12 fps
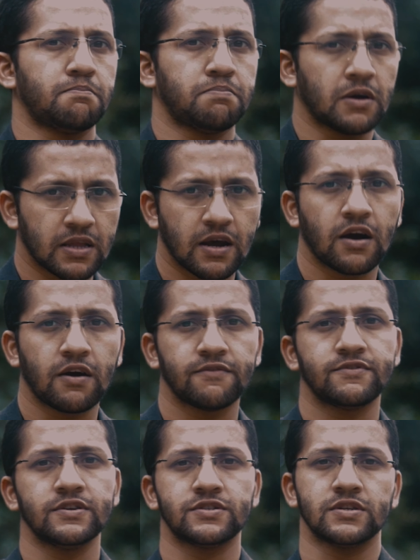pada
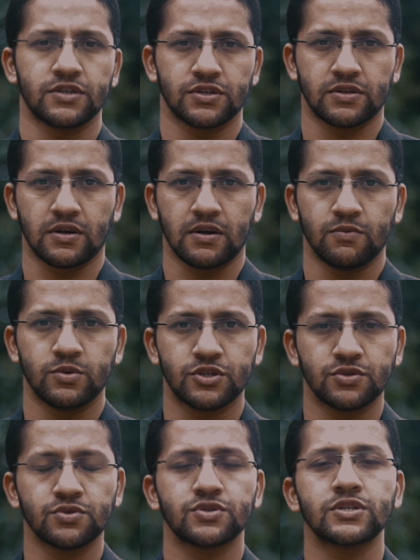of this nakshatra, which
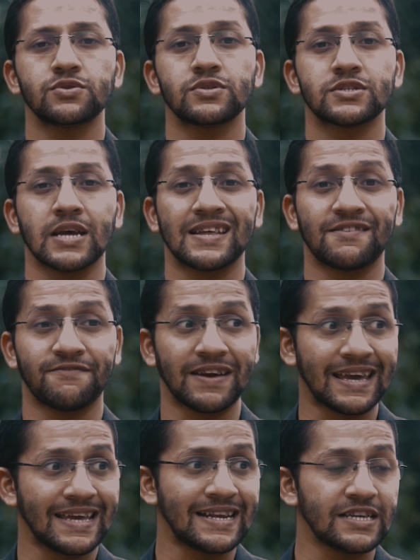goes into the sign of
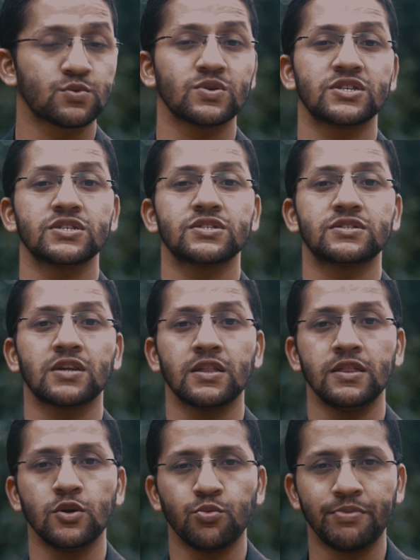Aries, which is the
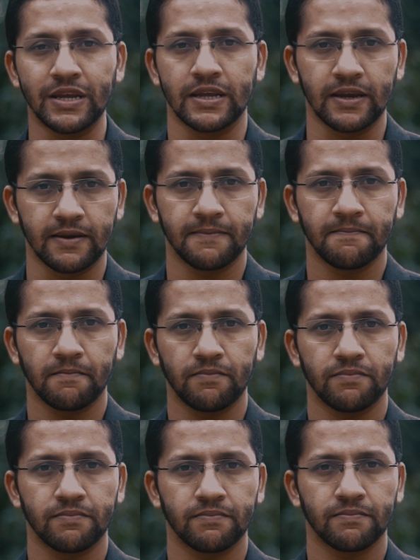new beginning.
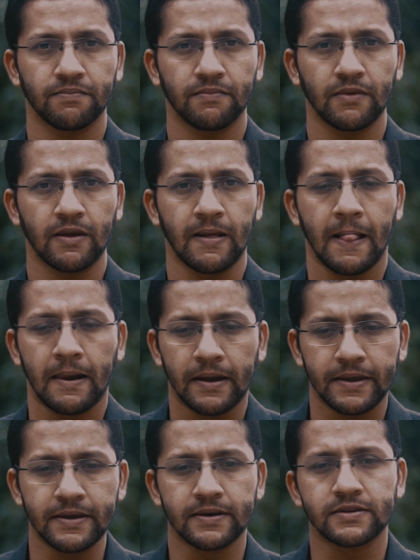
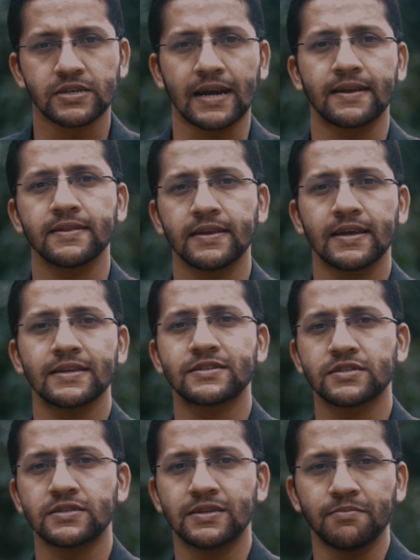Here Saturn
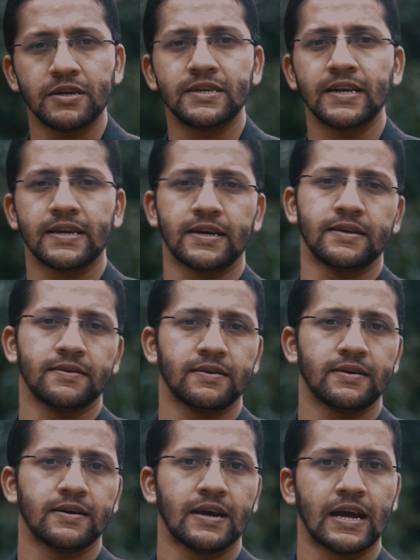gets debilitated
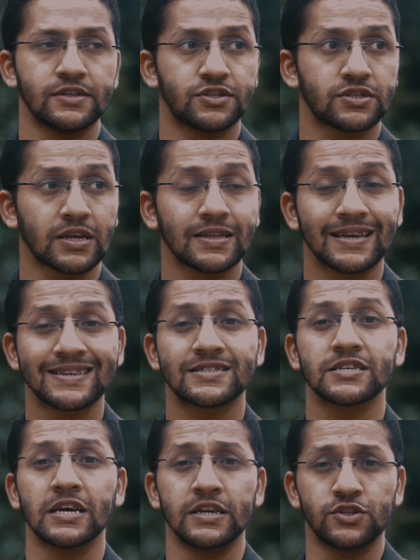and Sun
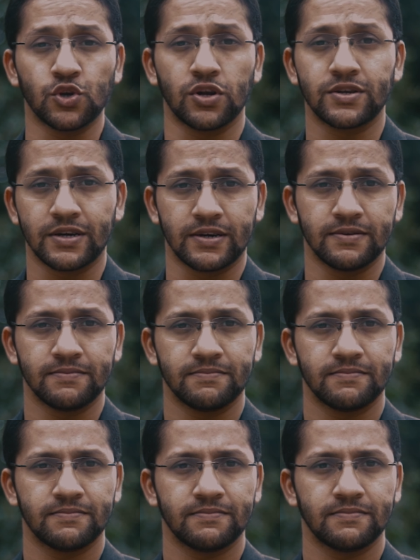gets exalted.
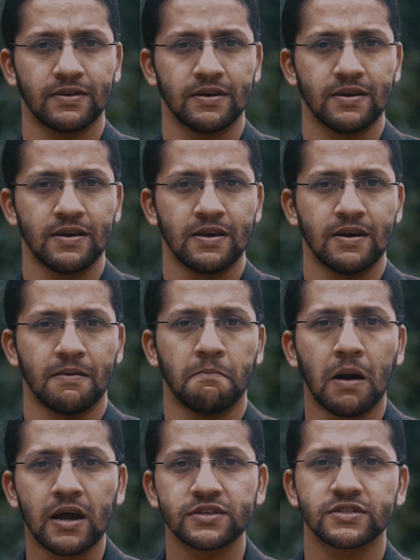
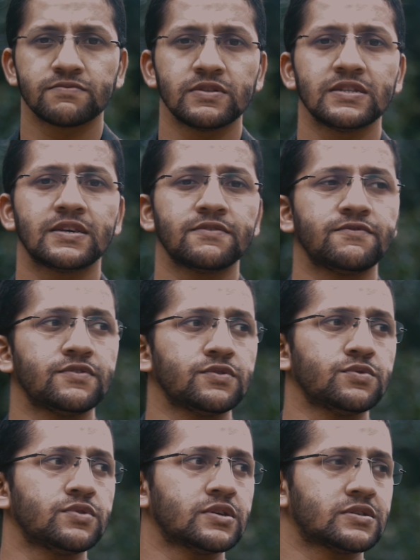Mars will give
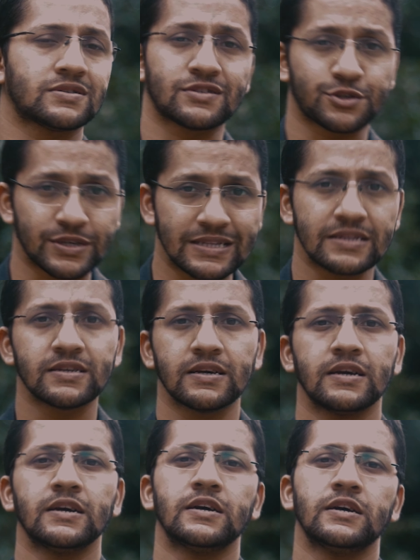you the strength
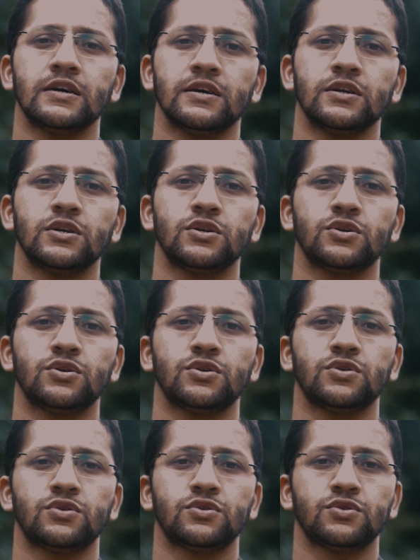
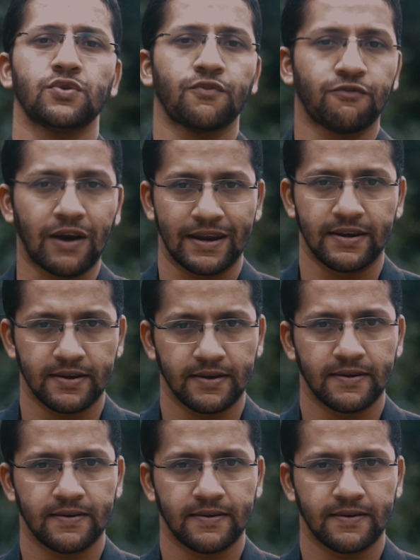to fight.